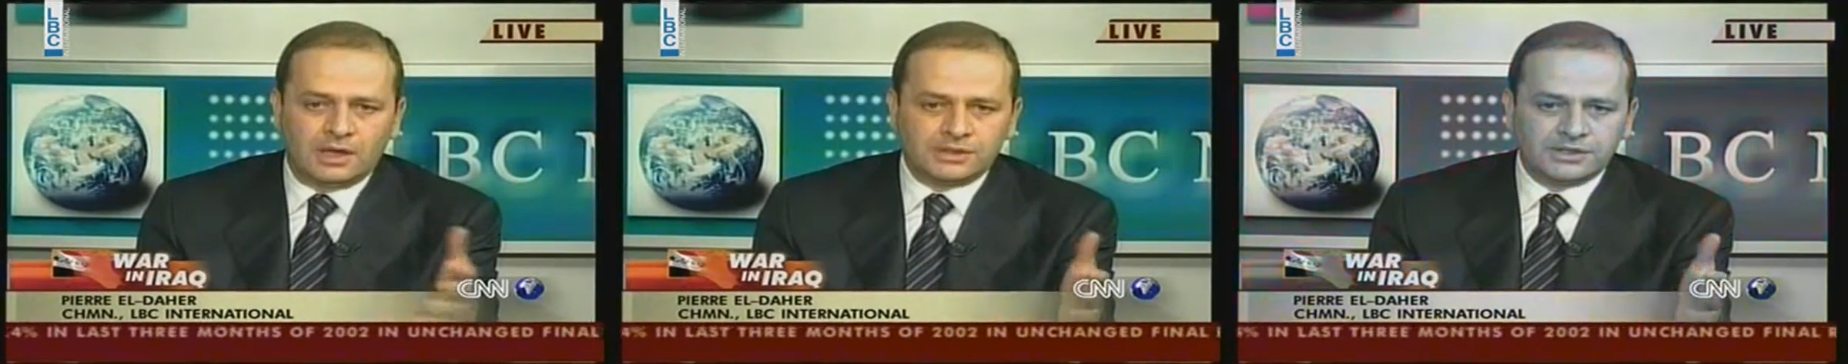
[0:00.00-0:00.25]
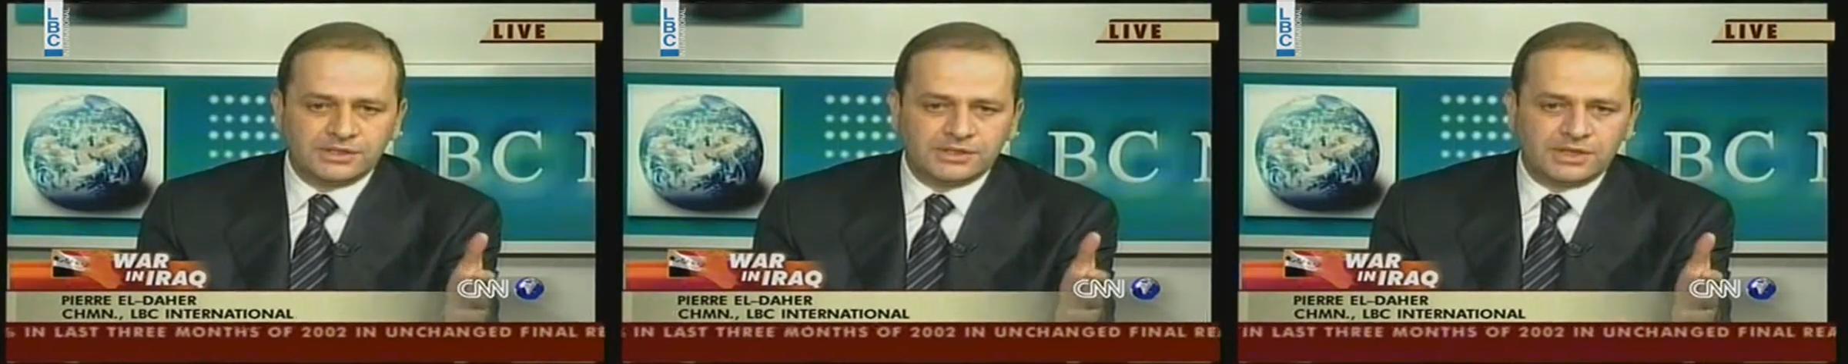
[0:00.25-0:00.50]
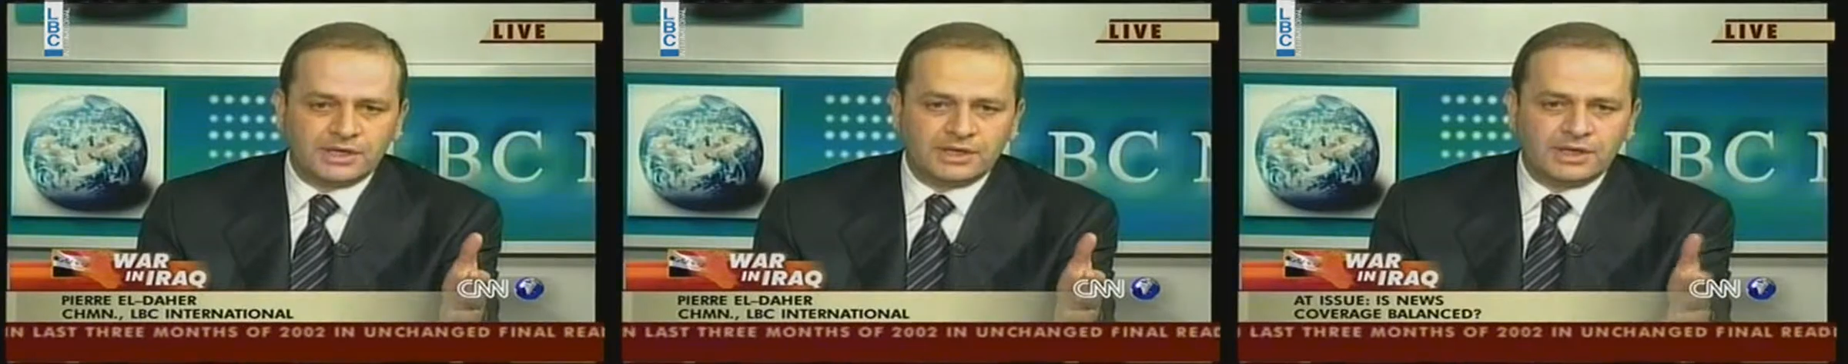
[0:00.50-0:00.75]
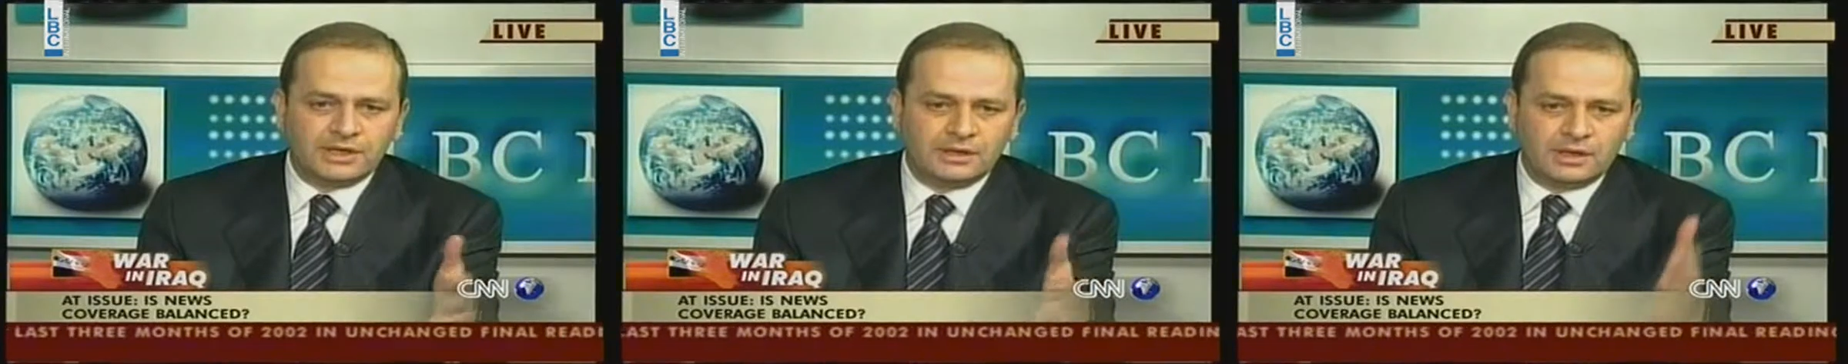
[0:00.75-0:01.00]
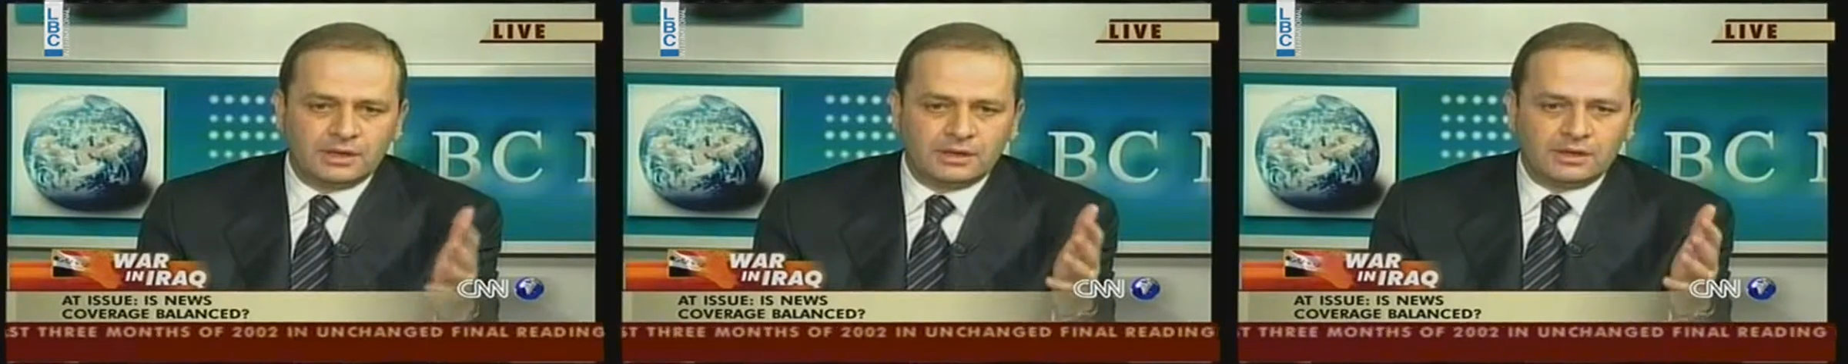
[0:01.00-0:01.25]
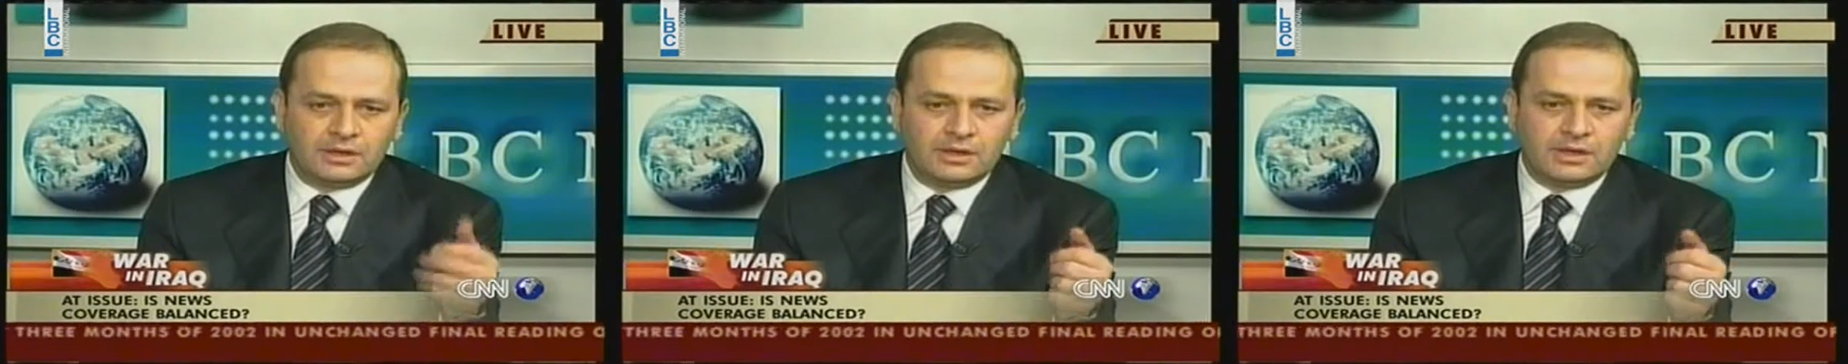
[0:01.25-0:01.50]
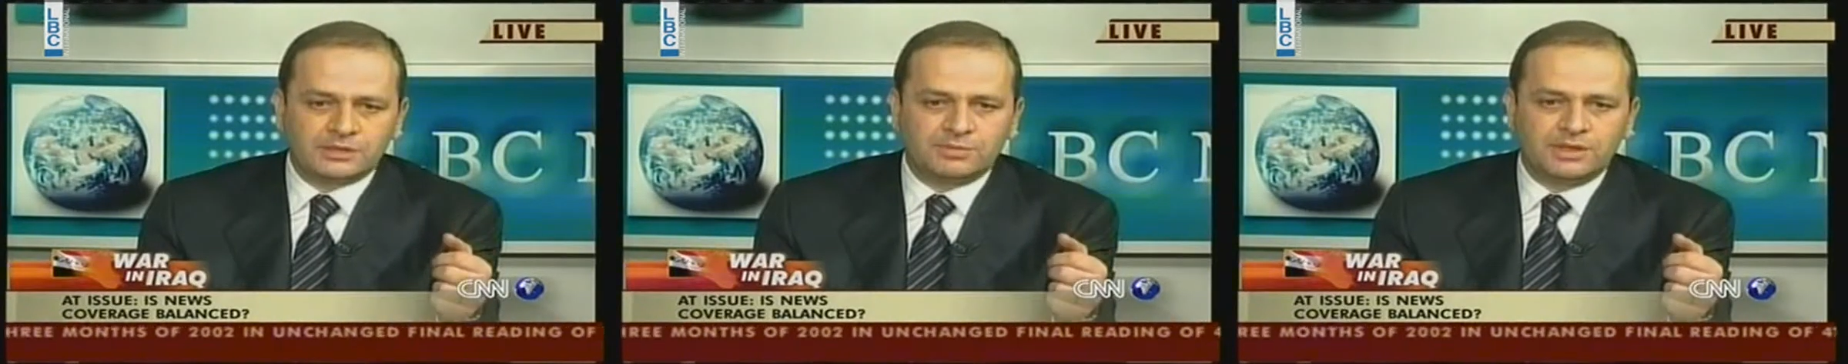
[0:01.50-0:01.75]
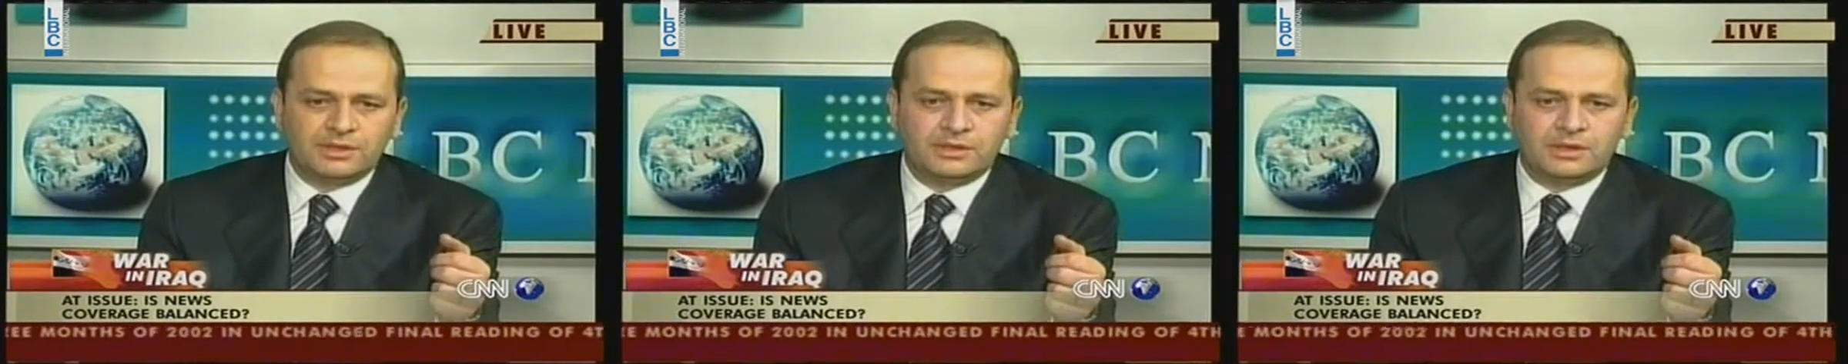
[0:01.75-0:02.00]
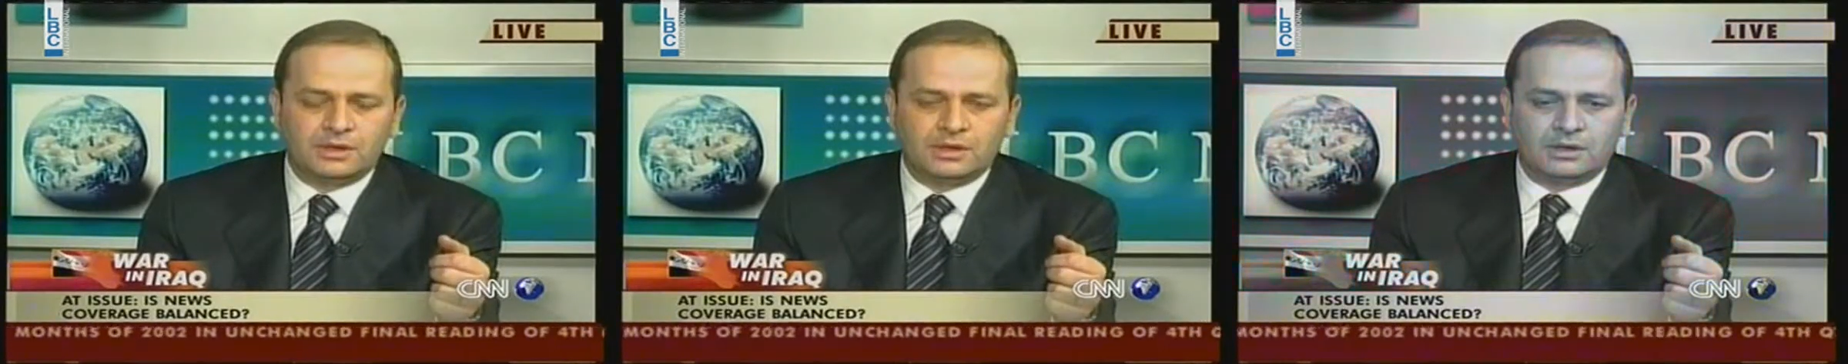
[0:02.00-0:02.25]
I think CNN has been